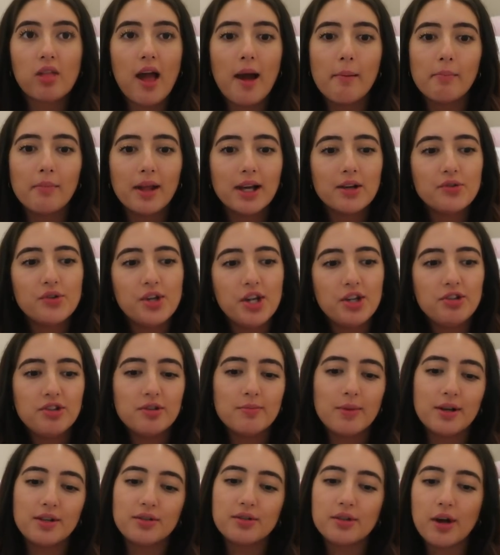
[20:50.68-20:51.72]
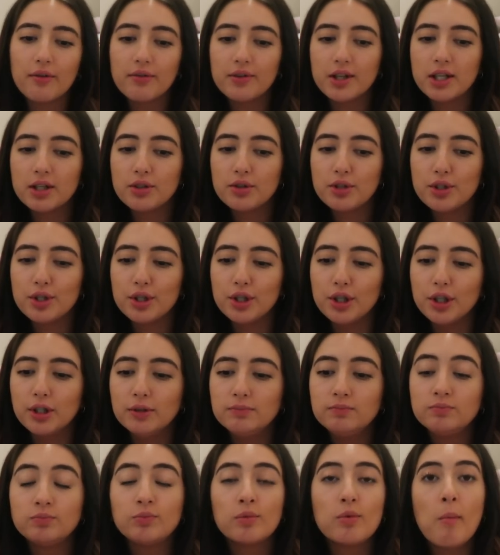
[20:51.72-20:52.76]
I'm like teaching myself things too.
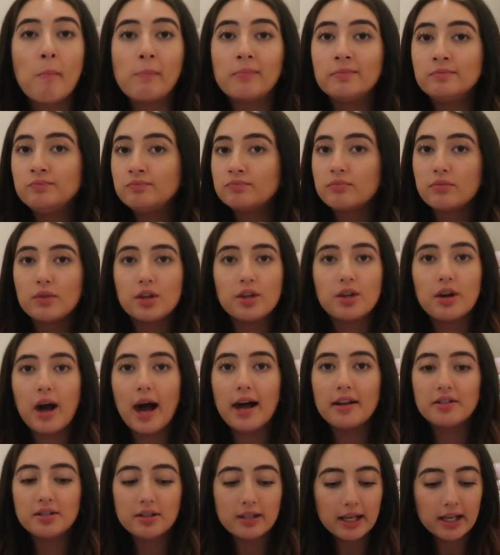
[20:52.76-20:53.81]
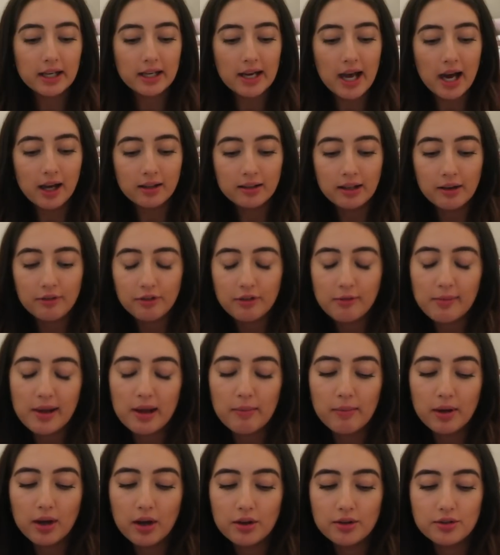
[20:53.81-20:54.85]
You guys are like an outlet for me,
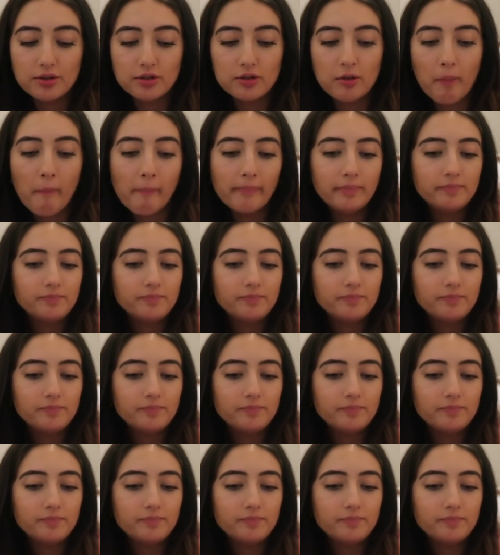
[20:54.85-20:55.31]
because